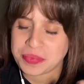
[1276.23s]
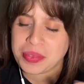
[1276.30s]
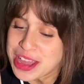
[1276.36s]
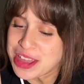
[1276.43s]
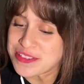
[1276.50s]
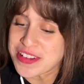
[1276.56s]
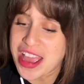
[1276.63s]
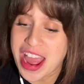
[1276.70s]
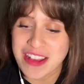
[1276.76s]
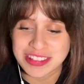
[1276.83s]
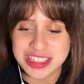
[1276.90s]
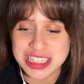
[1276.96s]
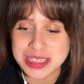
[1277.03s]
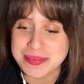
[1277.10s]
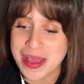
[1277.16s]
If I have
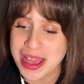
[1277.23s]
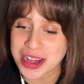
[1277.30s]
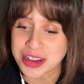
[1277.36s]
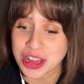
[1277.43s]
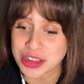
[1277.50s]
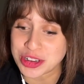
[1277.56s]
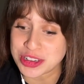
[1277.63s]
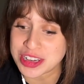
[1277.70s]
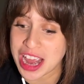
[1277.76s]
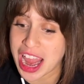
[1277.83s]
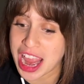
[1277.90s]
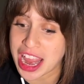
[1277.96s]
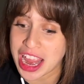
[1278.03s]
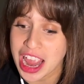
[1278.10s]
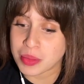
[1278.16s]
to spend another
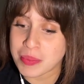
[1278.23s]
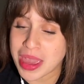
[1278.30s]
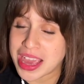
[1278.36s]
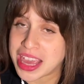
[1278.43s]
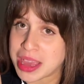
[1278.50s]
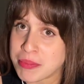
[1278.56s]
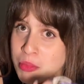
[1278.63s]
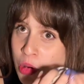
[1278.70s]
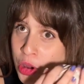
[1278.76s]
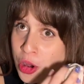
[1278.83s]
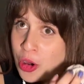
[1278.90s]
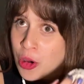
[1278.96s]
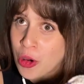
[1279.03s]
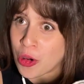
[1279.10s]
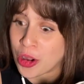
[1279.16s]
day making more
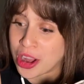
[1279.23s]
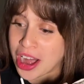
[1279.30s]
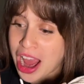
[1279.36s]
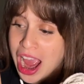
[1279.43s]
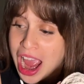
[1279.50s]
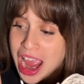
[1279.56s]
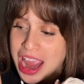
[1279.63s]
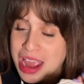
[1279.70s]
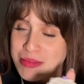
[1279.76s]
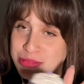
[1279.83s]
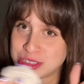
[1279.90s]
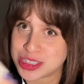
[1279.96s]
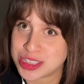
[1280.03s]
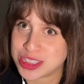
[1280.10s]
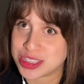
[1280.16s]
cord, I
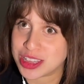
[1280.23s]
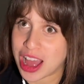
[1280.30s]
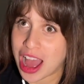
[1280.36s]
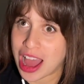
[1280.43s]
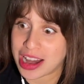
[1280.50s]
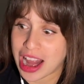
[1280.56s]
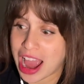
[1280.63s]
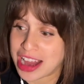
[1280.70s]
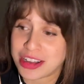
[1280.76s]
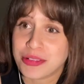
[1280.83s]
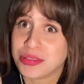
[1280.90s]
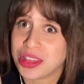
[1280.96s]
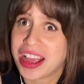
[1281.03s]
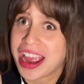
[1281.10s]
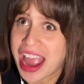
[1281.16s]
don't
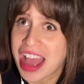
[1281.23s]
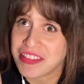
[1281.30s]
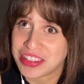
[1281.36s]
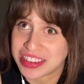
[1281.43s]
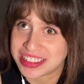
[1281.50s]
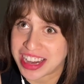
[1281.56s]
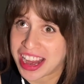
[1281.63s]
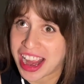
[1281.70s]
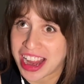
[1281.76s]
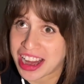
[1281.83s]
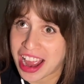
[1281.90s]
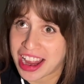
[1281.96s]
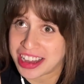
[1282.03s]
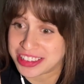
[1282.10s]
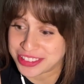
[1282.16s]
think I have that day.
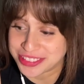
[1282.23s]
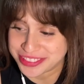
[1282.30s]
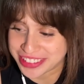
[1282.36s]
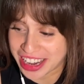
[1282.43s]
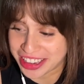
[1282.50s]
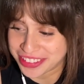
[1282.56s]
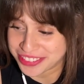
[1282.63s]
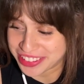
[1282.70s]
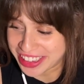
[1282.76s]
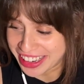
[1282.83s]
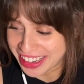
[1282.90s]
I don't think I